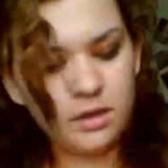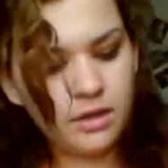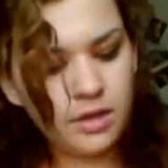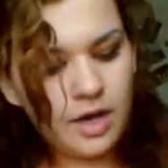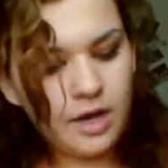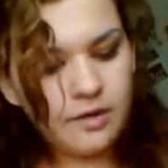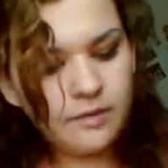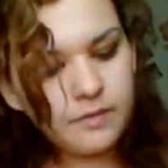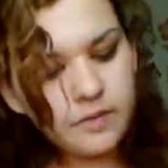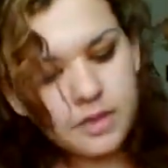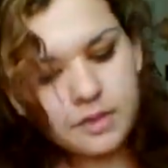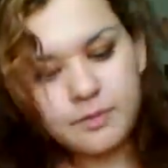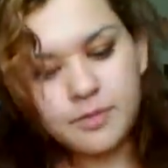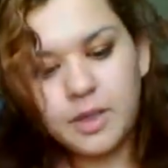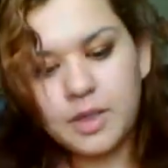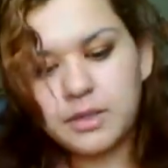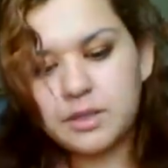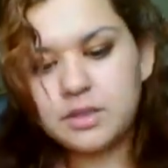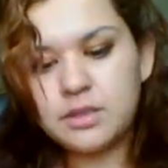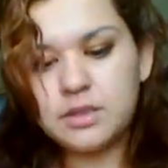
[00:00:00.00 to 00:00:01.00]
now I'm going to
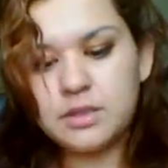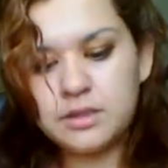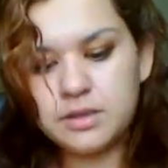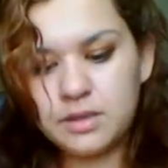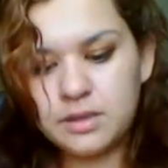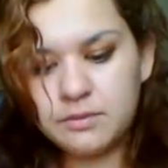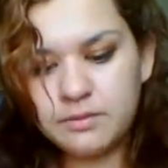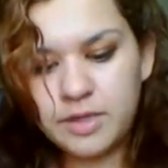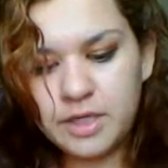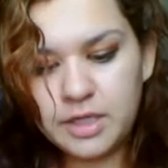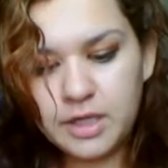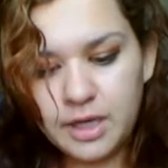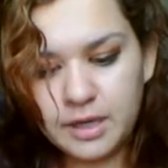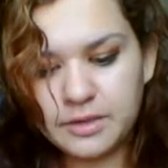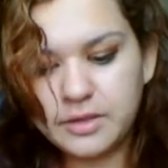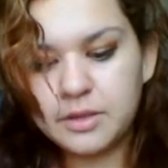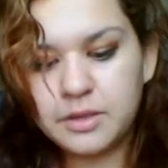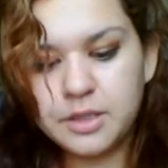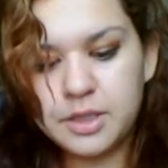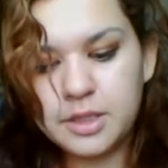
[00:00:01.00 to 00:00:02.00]
plug these in my
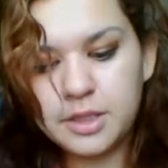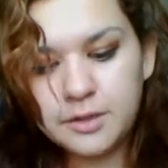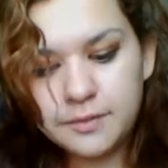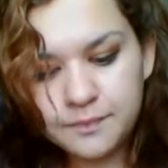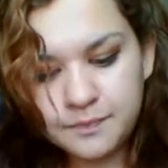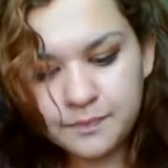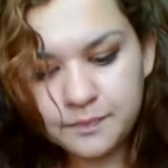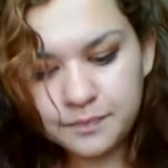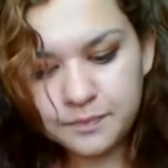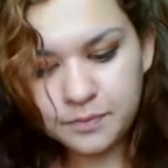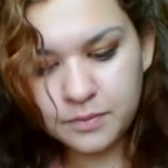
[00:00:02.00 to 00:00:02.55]
calculator.